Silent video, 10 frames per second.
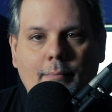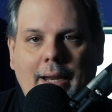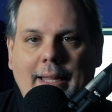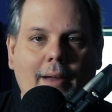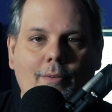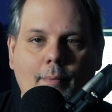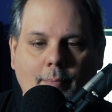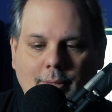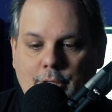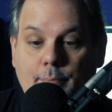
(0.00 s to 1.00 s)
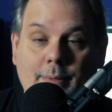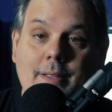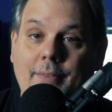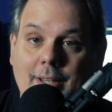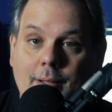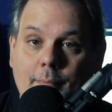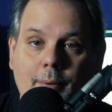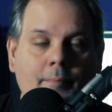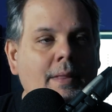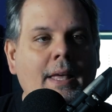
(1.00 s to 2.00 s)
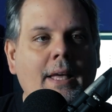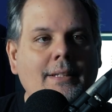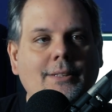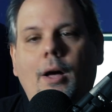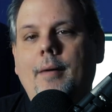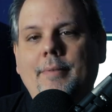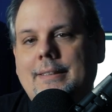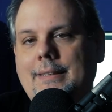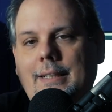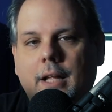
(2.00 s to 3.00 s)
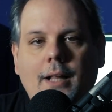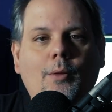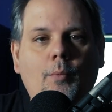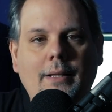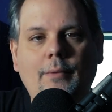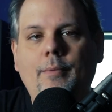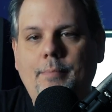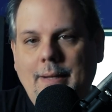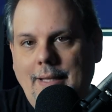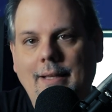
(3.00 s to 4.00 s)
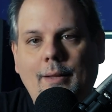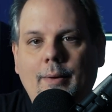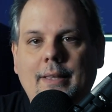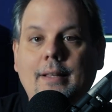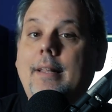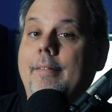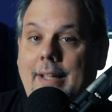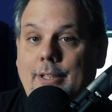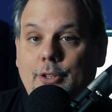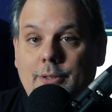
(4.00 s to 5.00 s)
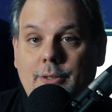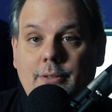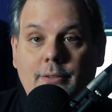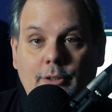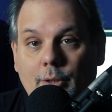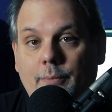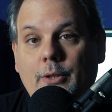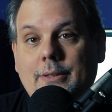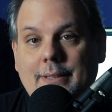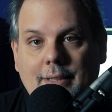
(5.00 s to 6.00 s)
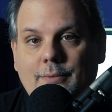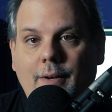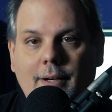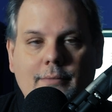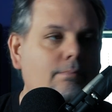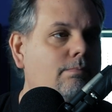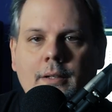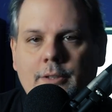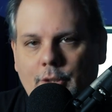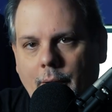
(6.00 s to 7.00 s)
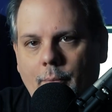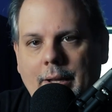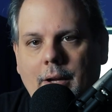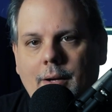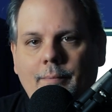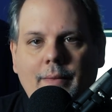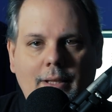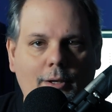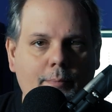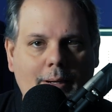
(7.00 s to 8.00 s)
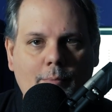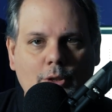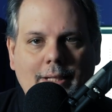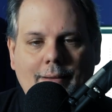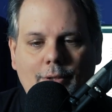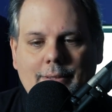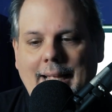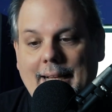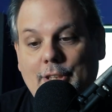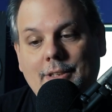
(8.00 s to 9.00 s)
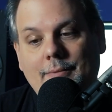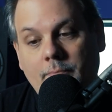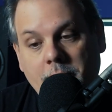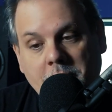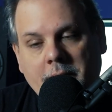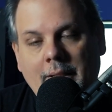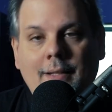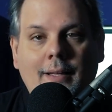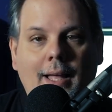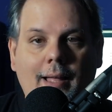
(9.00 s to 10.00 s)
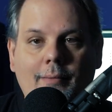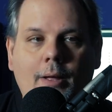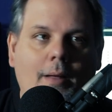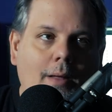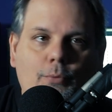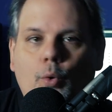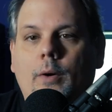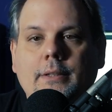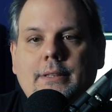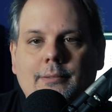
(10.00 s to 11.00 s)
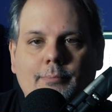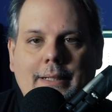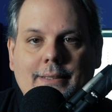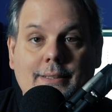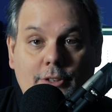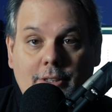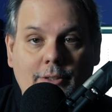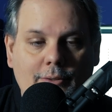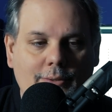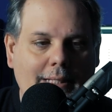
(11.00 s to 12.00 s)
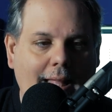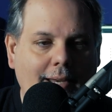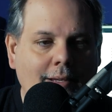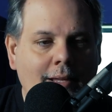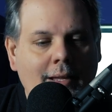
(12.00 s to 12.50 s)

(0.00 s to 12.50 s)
but I can't remember the specific number. So obviously not the one that we've been dealing with in the Avengers universe thus far. So here we are, a little bit of multiverse action, of course, because they're still using that.